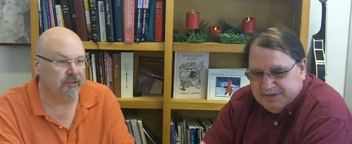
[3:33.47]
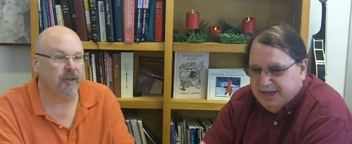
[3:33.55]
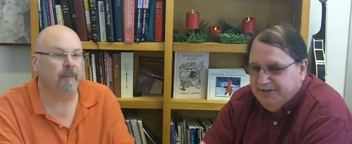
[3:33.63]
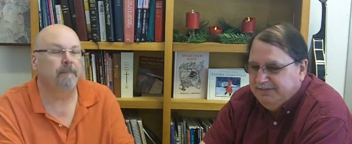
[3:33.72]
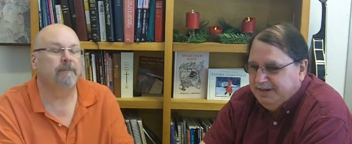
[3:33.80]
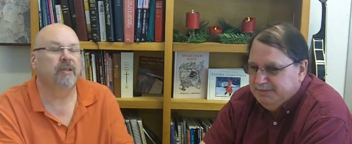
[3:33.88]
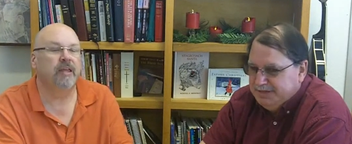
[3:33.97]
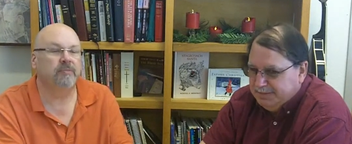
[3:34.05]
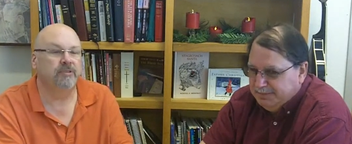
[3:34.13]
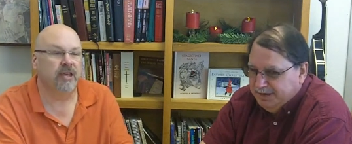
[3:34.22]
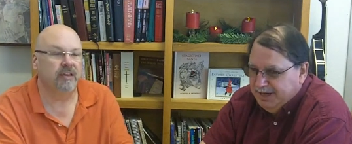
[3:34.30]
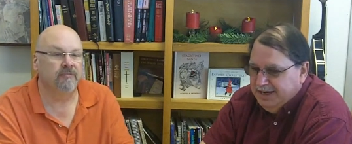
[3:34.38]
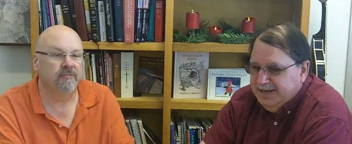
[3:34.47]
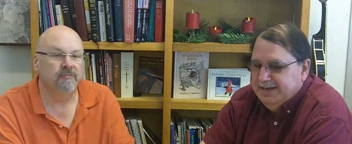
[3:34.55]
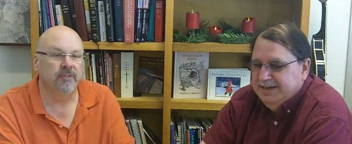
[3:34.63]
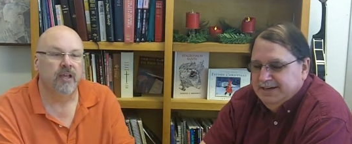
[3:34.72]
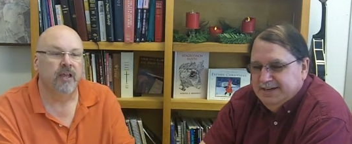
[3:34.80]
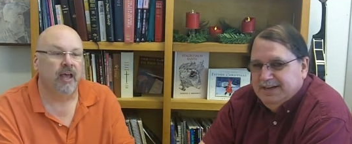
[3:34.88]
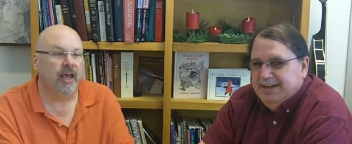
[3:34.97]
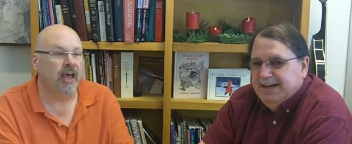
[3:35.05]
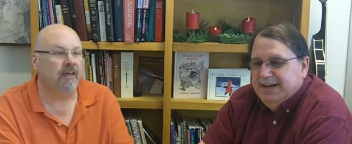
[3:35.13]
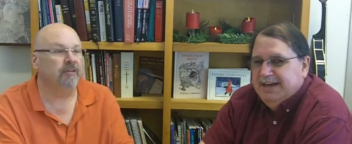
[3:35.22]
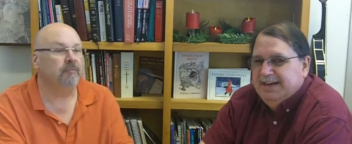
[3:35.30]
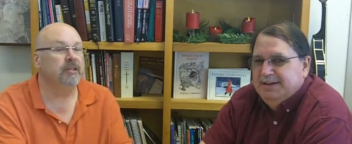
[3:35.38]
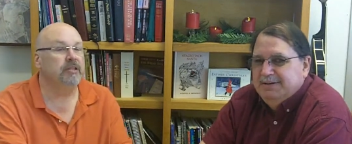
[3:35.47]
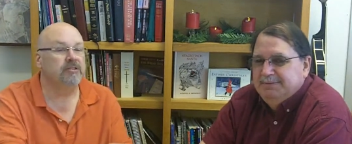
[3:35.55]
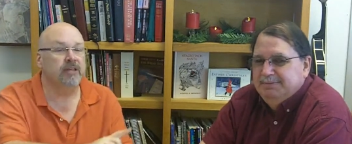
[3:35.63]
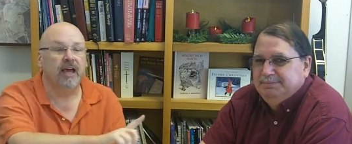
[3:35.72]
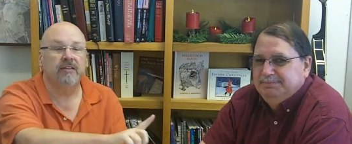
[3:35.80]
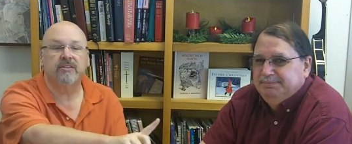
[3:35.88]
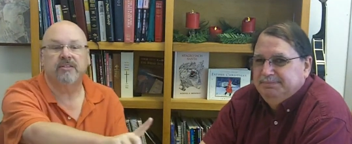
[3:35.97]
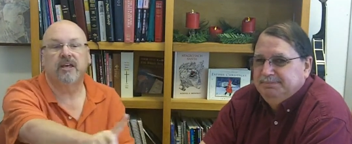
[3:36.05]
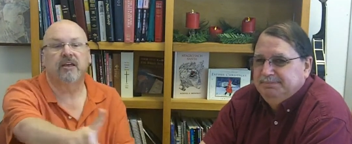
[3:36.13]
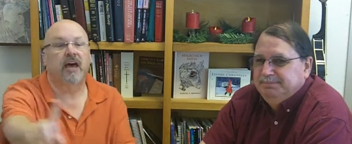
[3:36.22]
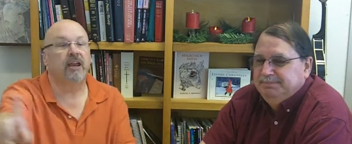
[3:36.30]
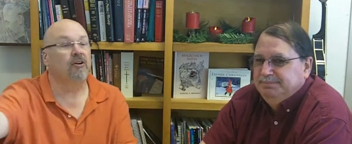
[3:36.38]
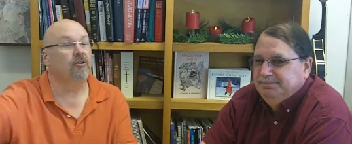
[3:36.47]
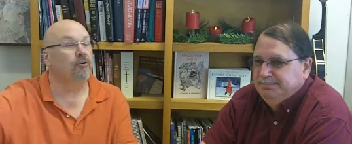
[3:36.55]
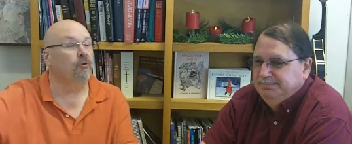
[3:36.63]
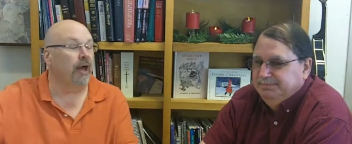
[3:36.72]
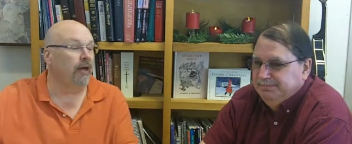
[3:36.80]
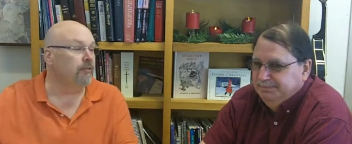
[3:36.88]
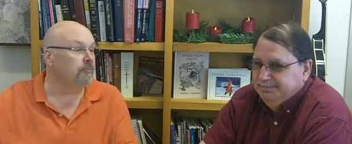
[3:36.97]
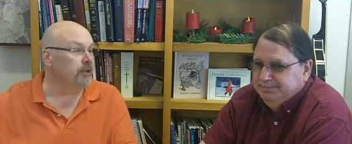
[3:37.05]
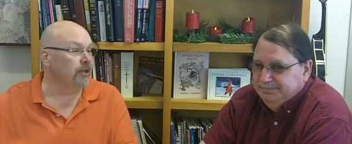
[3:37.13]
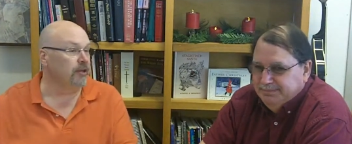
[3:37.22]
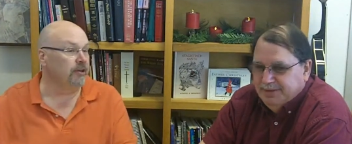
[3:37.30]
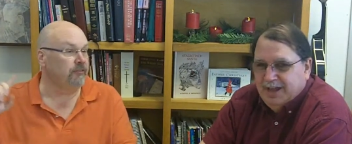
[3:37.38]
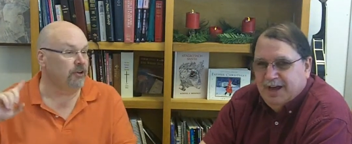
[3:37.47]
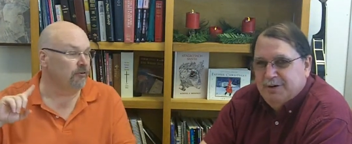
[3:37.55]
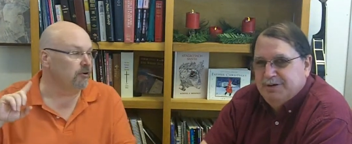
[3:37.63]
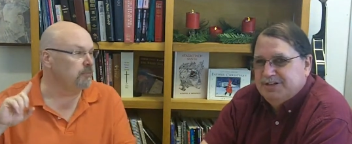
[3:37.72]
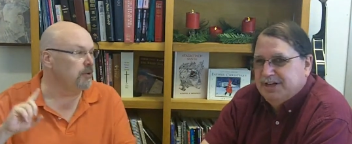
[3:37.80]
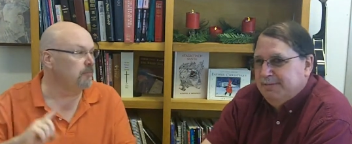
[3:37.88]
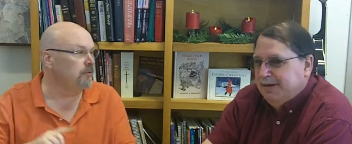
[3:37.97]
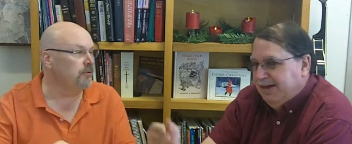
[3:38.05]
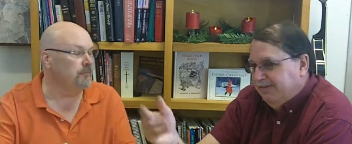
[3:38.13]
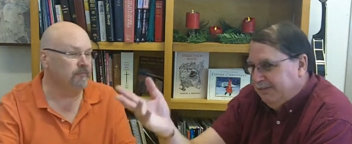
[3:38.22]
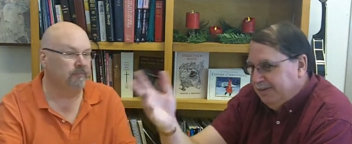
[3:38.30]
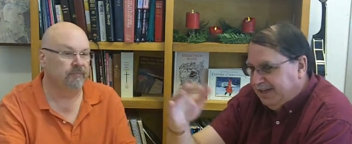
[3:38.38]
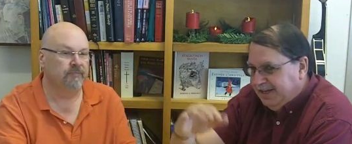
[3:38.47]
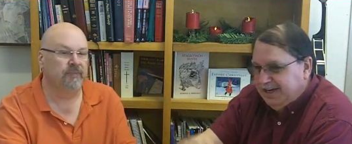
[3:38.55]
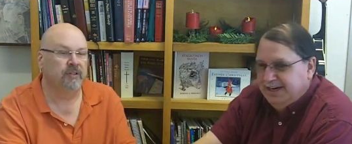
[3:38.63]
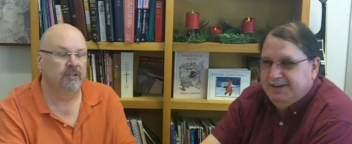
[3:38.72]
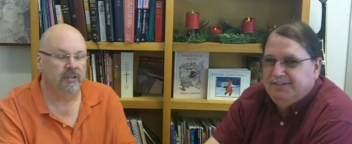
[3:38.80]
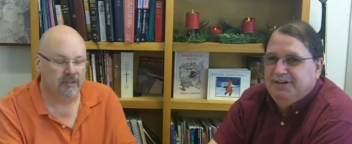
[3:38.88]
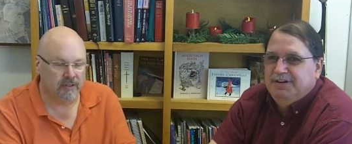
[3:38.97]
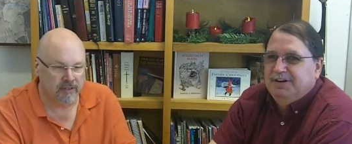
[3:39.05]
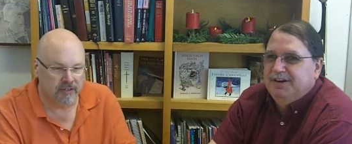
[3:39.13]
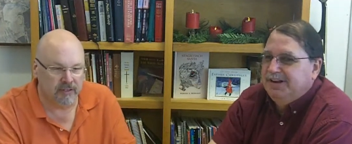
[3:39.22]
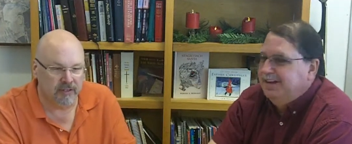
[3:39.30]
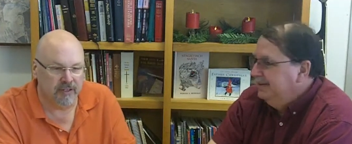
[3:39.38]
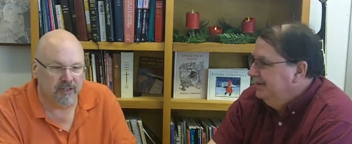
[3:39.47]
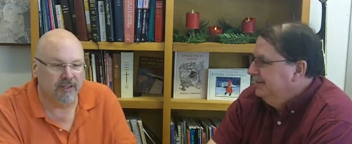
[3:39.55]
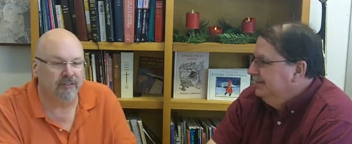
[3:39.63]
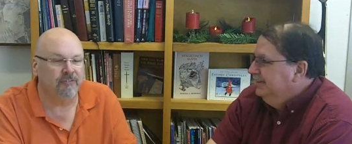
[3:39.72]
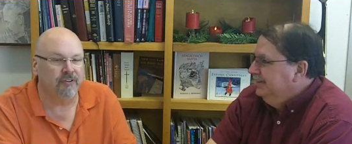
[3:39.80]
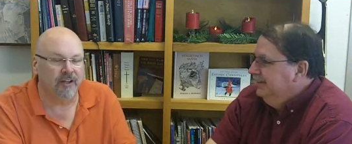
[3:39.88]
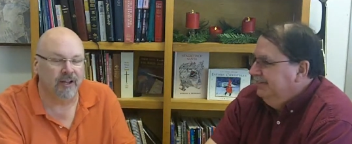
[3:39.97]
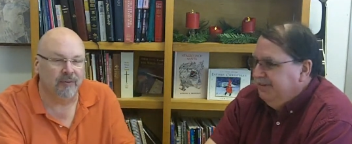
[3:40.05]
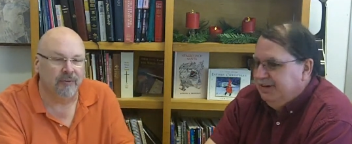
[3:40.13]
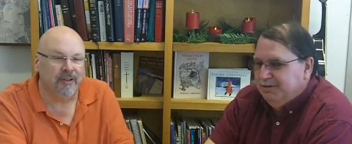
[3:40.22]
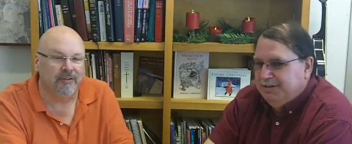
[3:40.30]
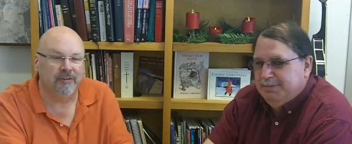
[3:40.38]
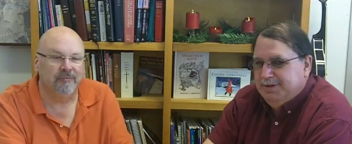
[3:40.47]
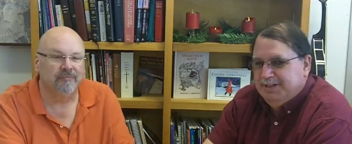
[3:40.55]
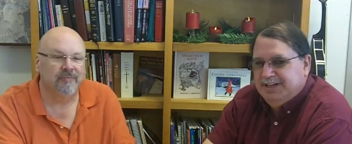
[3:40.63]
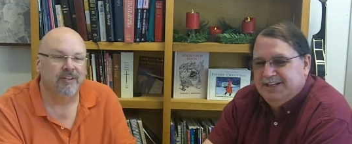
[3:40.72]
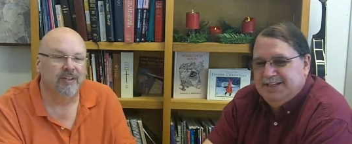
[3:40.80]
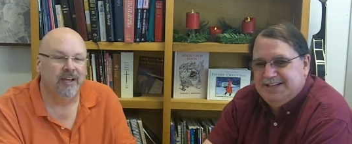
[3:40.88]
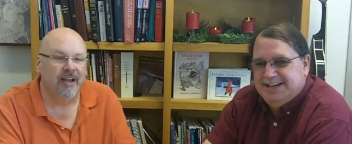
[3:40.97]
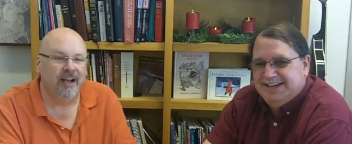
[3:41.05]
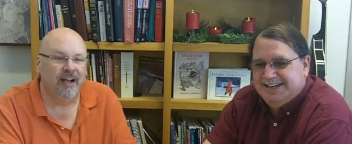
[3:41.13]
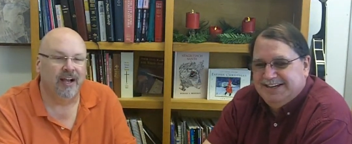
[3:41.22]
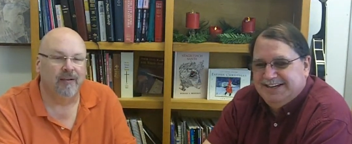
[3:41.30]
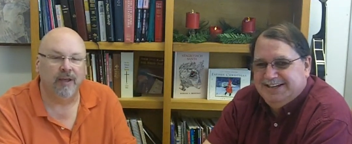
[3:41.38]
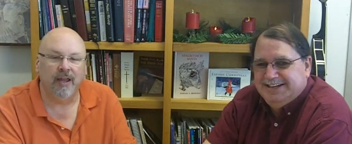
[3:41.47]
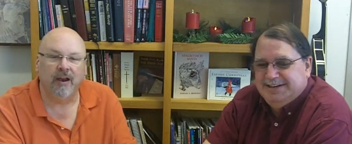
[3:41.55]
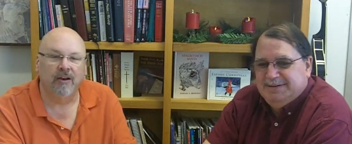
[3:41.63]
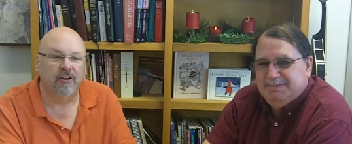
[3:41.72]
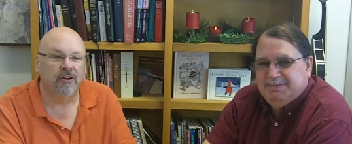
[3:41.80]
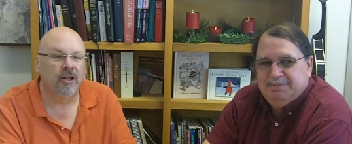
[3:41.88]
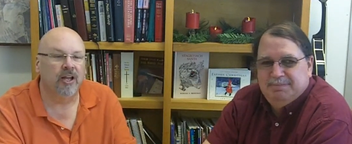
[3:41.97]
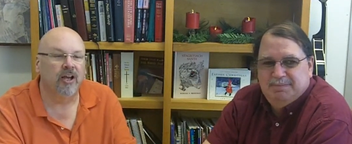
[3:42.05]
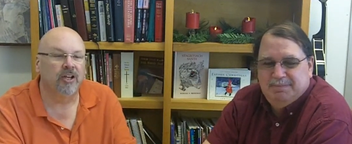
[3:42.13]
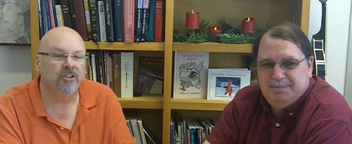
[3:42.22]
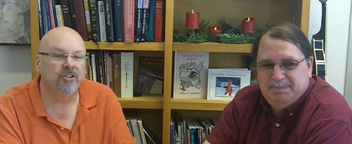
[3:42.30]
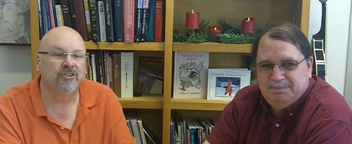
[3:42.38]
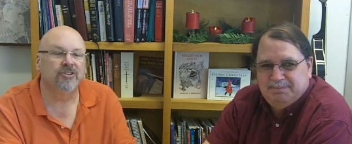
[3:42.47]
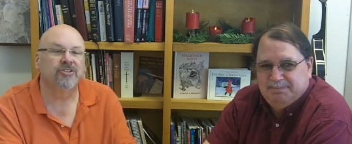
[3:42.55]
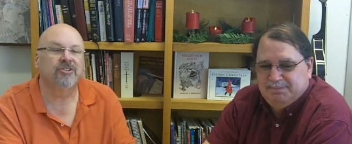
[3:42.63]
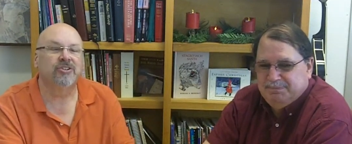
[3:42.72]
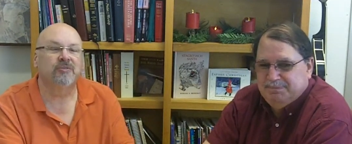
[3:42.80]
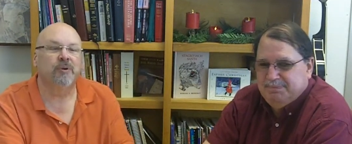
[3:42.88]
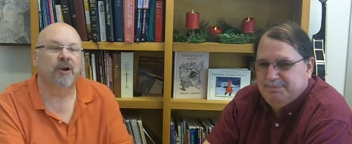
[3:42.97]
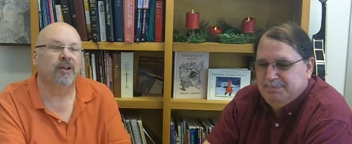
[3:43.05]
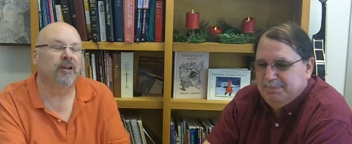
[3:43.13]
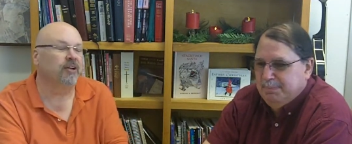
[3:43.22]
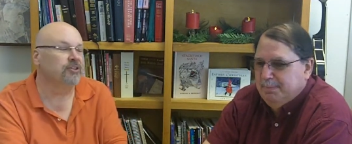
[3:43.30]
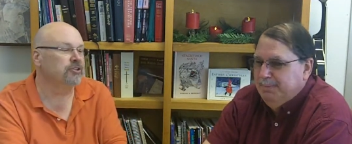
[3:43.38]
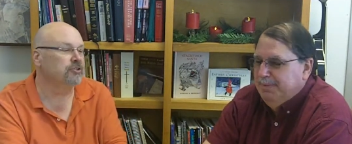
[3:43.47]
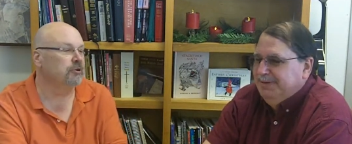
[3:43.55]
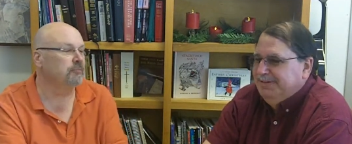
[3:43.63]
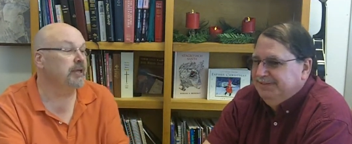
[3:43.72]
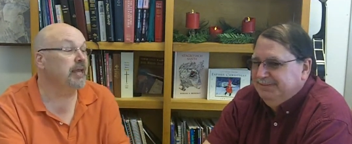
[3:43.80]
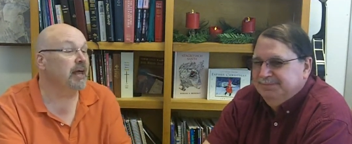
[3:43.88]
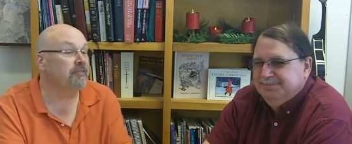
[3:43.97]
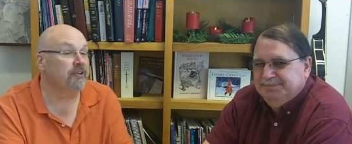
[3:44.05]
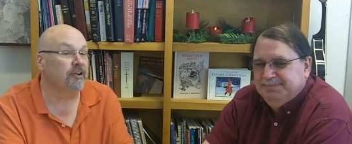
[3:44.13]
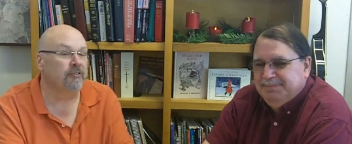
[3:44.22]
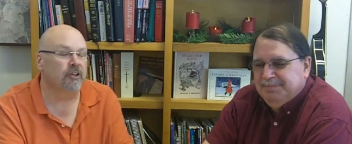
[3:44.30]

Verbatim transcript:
Speaker 1: safe. Keep, keep safe. And there'll be the signs that tell you how to go around the building if you don't remember. Coming out of
Speaker 2: McKinnon, if you're uh,
Speaker 1: if, if, you know um, where the building is, yeah. Um, and our ushers, parking ushers, will be out there.